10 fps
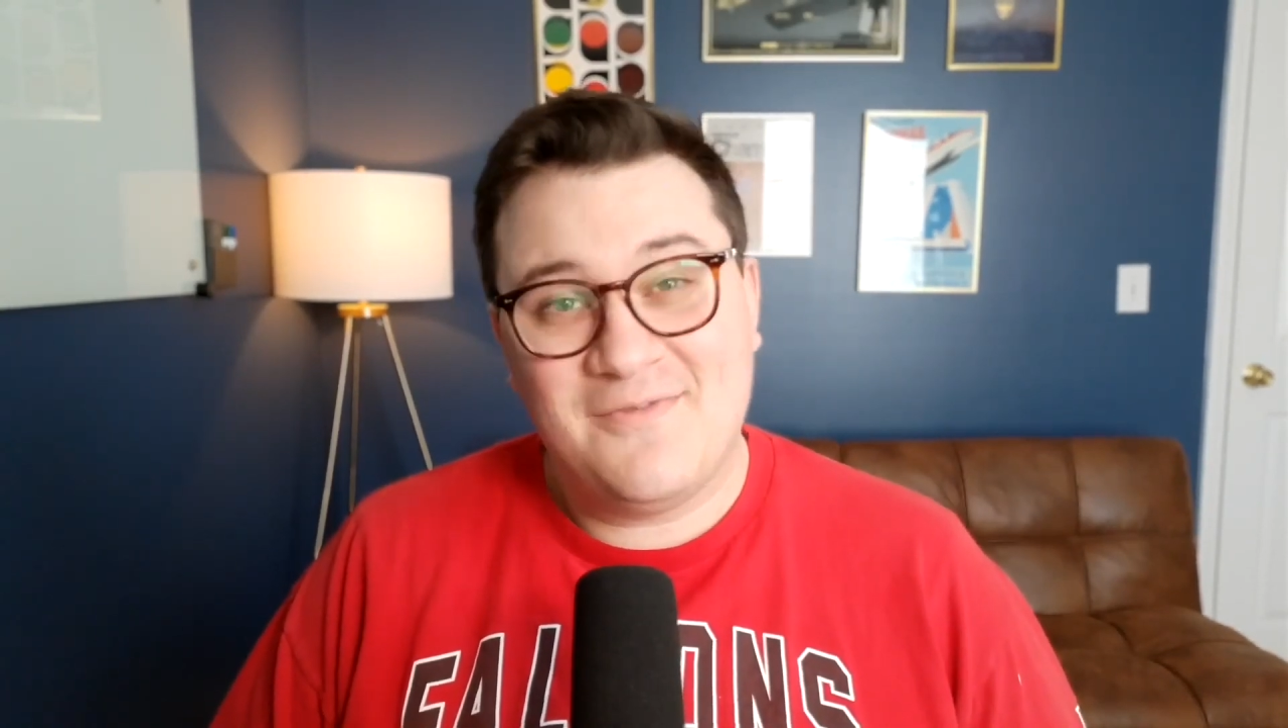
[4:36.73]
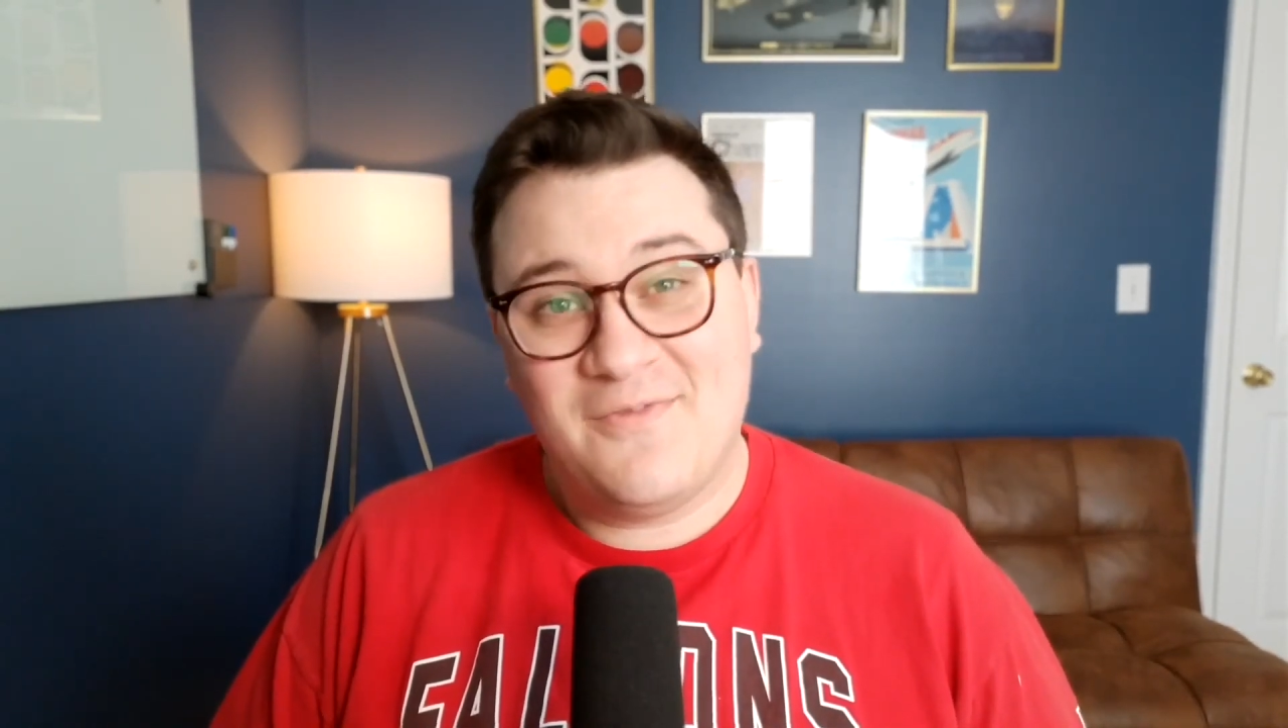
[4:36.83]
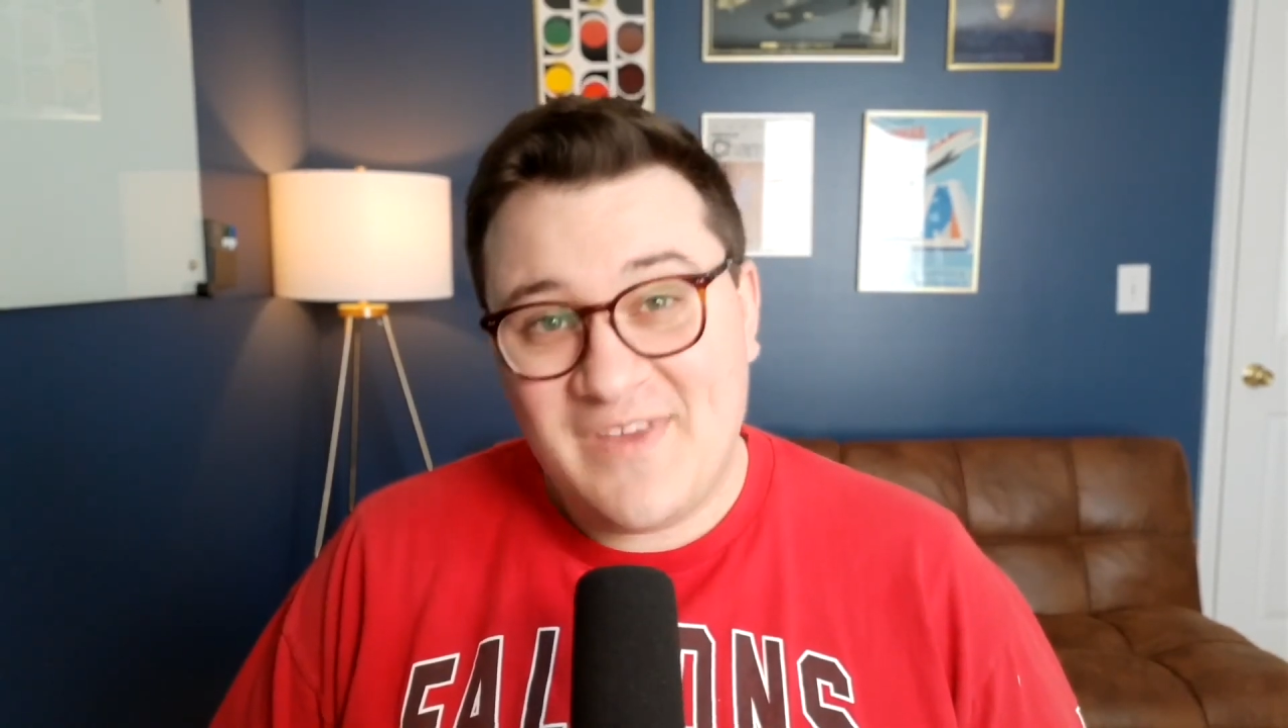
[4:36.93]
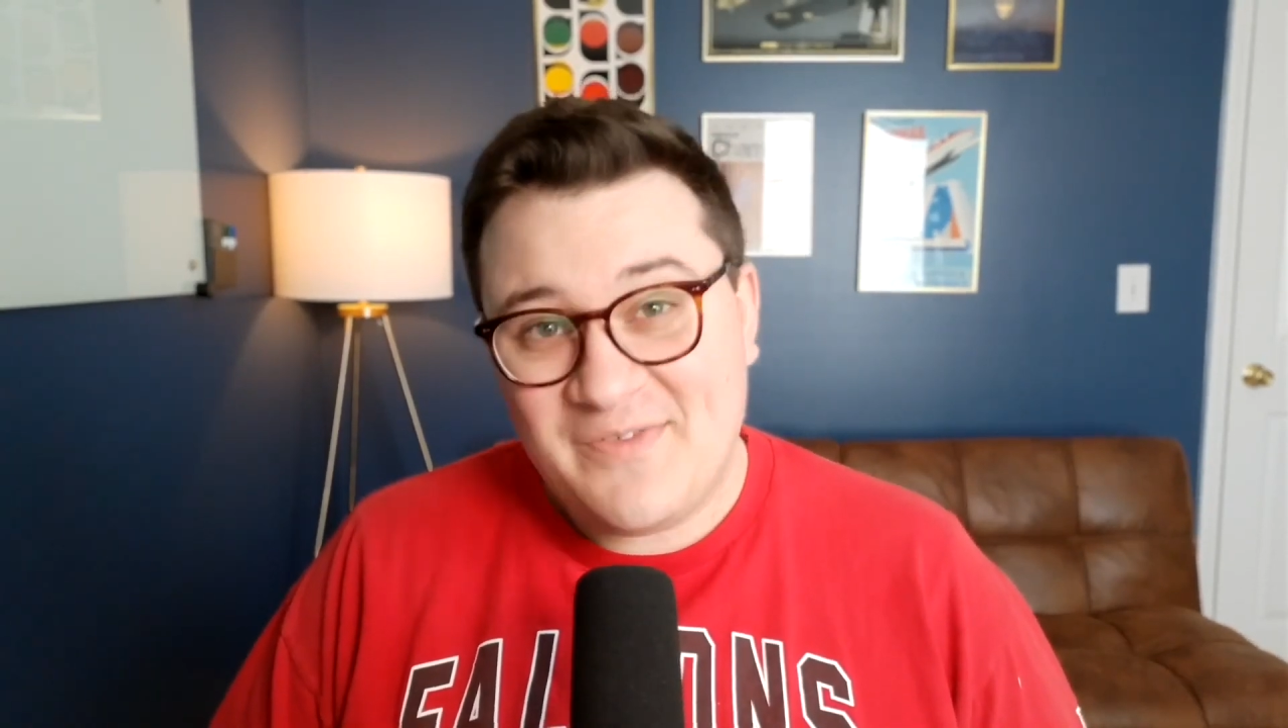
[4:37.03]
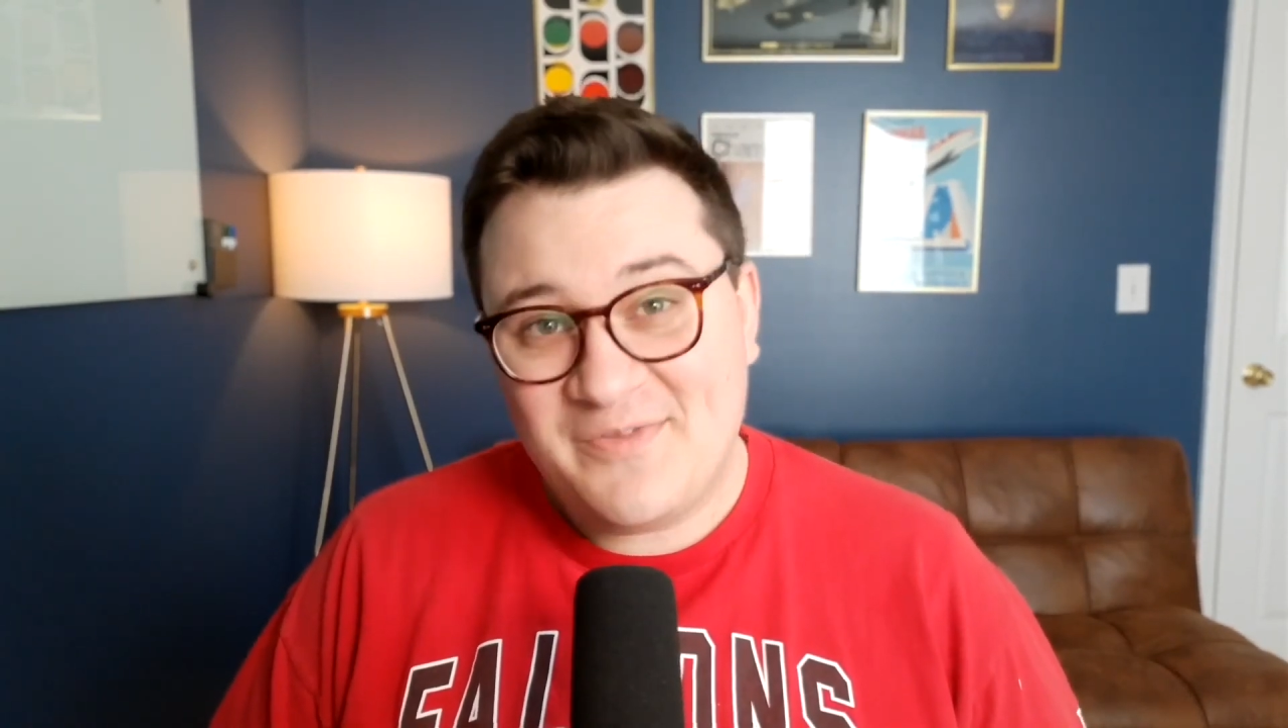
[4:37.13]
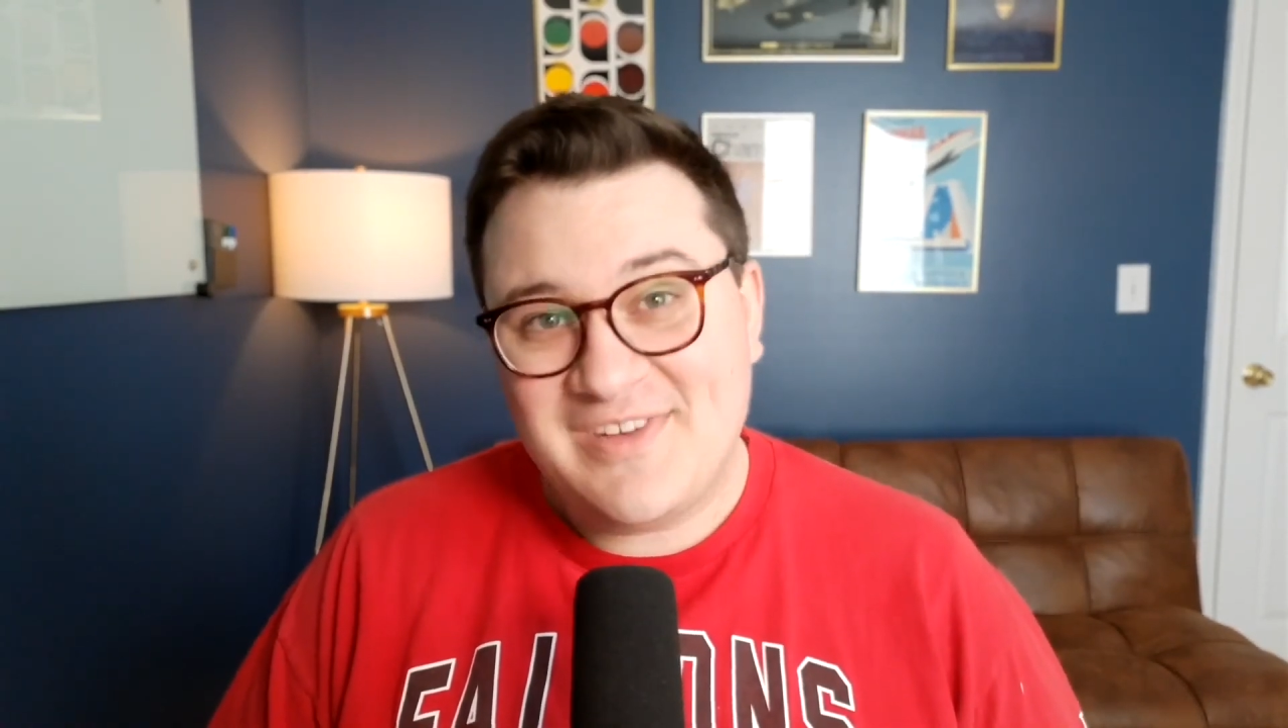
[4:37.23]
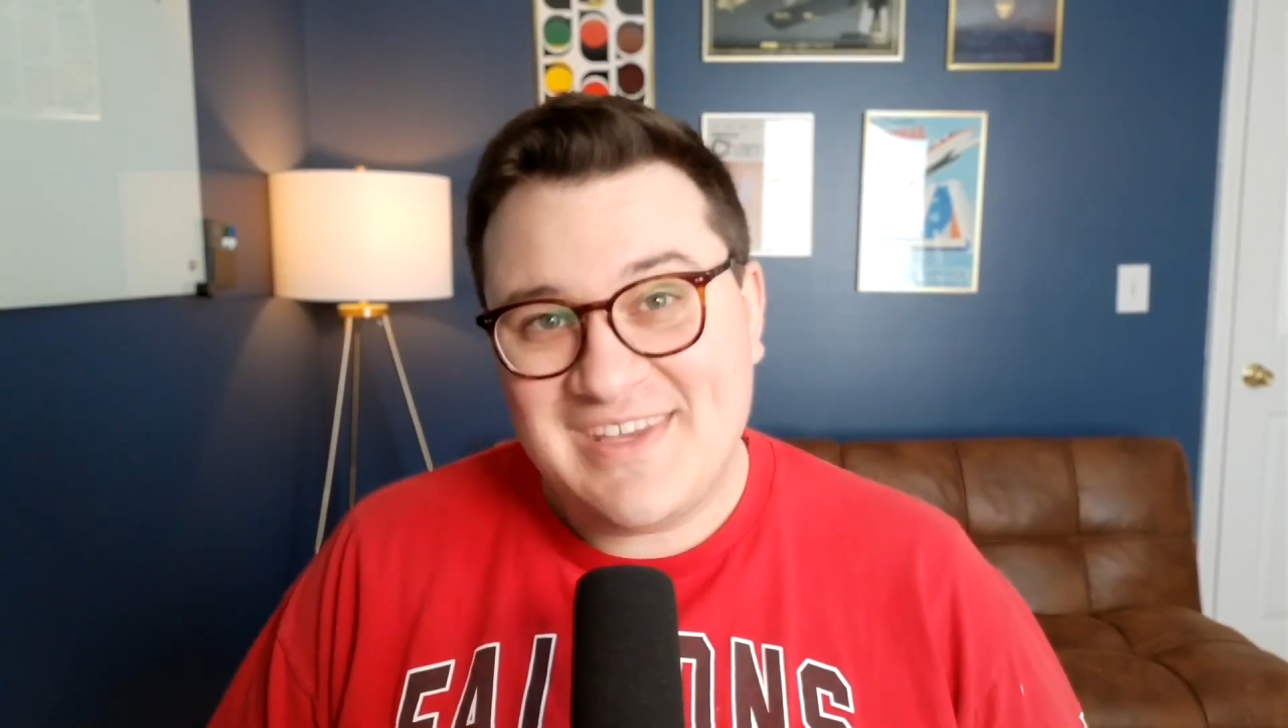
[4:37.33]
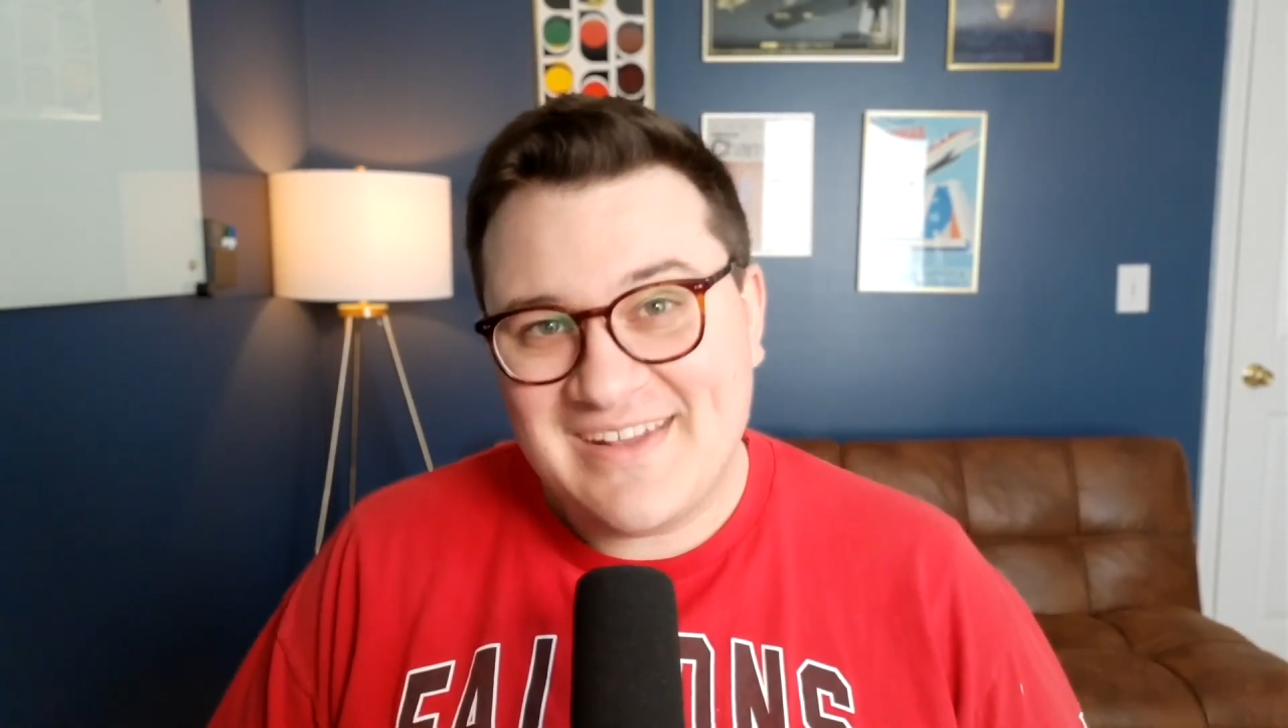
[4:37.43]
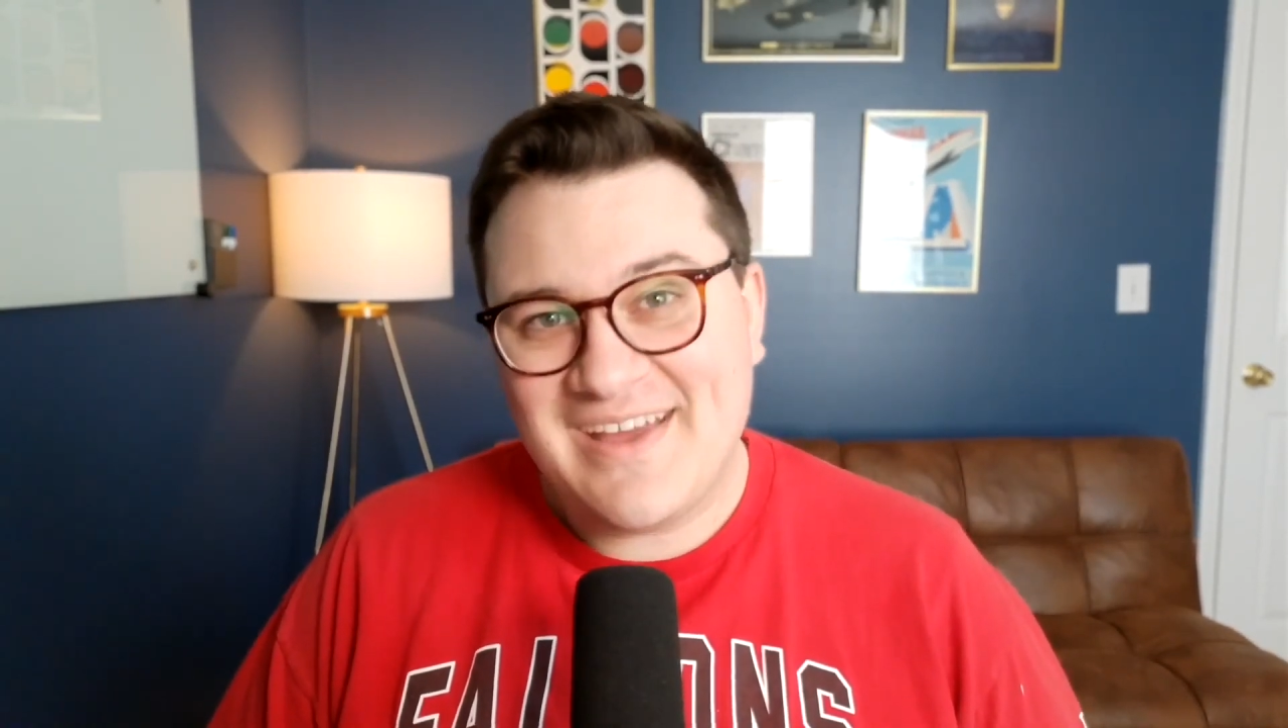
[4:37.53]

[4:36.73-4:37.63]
15